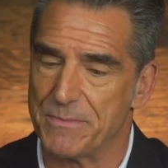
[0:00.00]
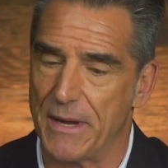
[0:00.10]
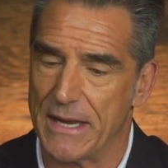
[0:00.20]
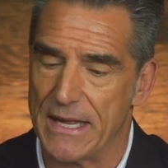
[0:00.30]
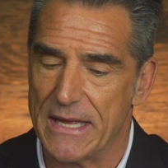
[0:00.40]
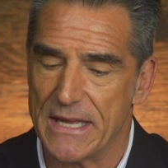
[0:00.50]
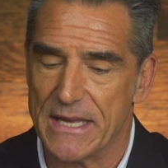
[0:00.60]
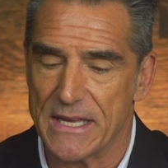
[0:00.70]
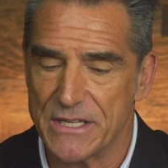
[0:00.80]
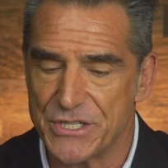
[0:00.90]
But
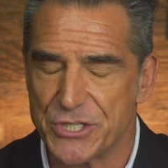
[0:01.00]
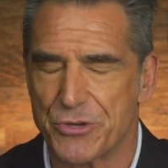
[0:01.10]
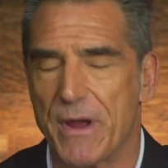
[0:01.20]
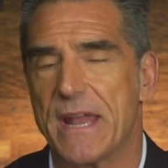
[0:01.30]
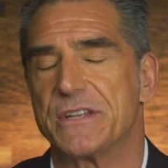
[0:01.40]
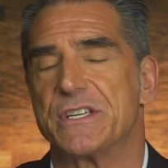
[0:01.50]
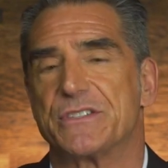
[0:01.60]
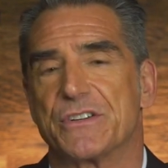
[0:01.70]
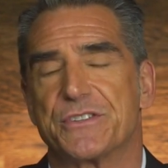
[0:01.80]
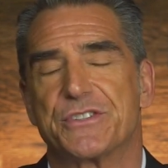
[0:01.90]
his
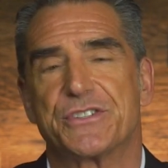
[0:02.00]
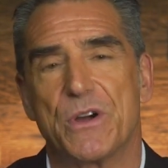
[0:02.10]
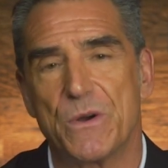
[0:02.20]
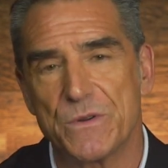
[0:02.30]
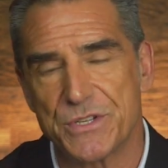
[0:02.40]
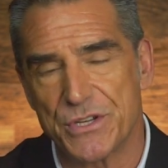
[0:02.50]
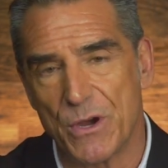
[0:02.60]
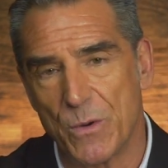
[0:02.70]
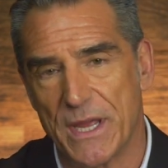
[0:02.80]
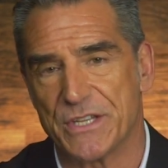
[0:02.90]
strategies are
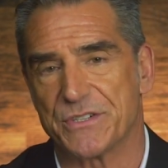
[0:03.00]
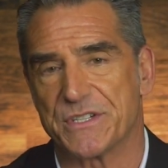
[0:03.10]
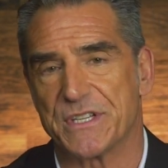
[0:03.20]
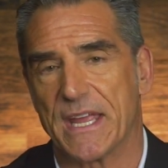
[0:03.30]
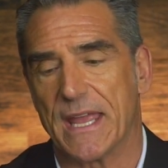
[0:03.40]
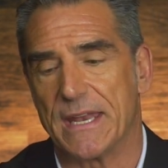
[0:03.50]
so interesting.